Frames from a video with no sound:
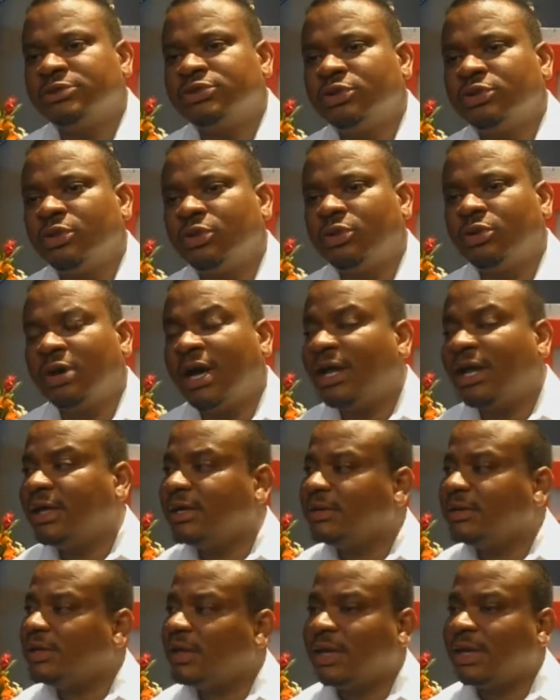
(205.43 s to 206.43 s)
So
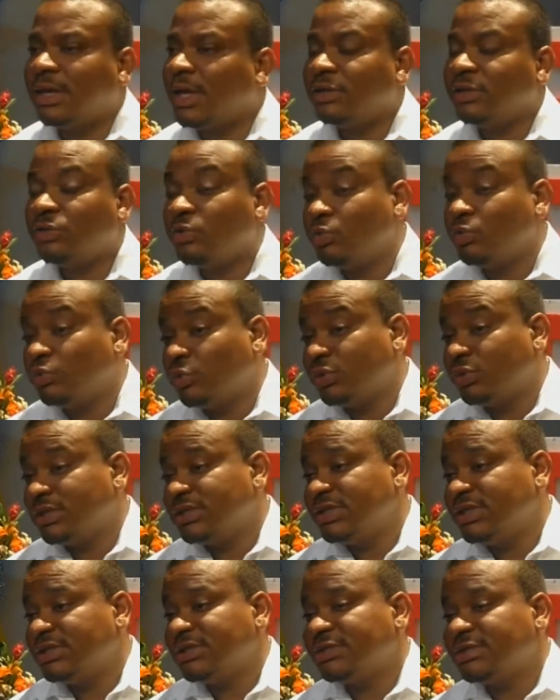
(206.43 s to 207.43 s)
I don't know
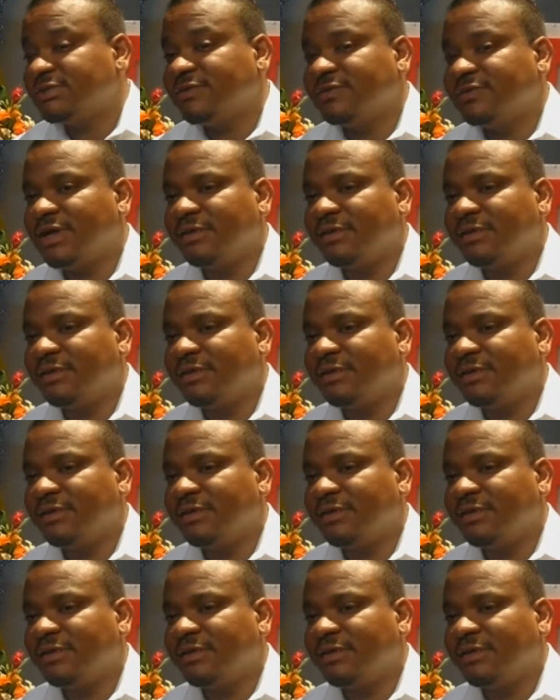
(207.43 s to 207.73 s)
the details